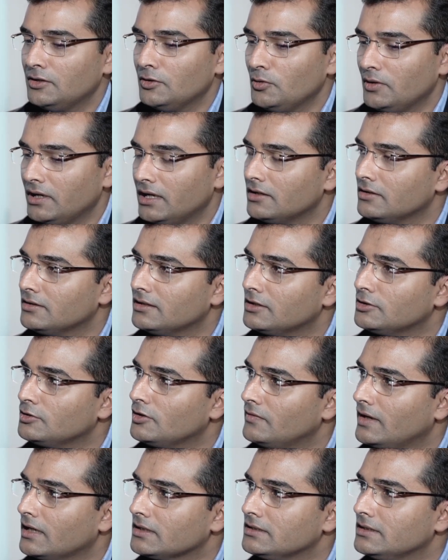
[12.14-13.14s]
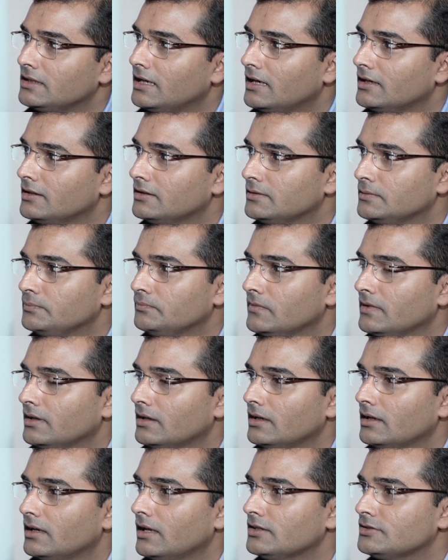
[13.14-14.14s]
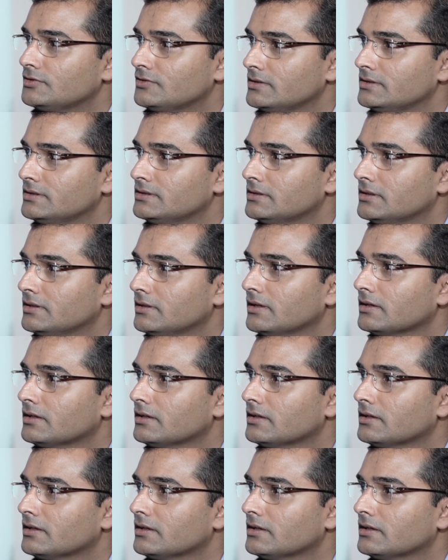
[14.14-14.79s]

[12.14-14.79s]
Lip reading: know, Aidan, that you have actually had a illustrious